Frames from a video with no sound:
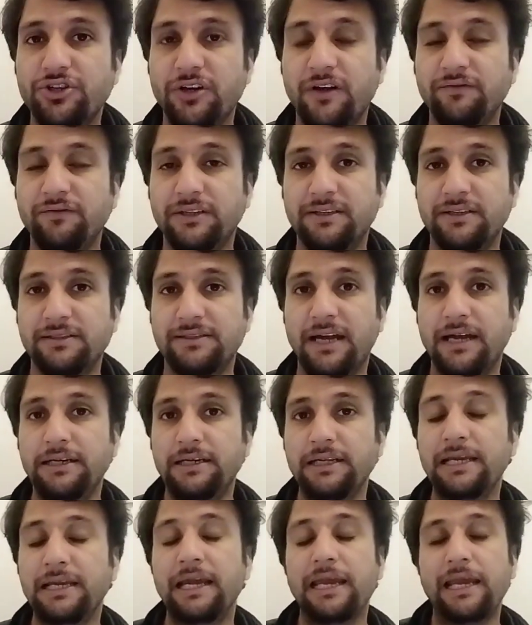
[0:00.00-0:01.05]
of the
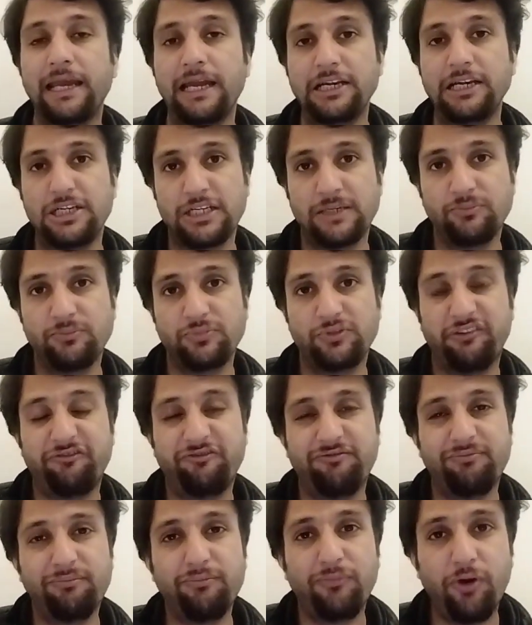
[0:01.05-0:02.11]
society in terms of
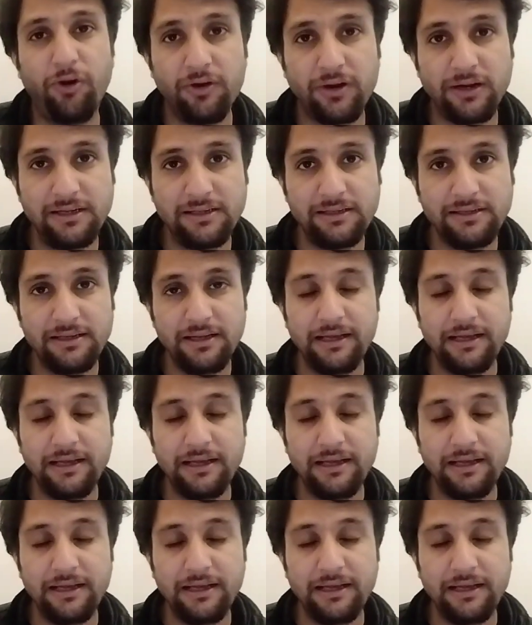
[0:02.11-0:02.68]
moral,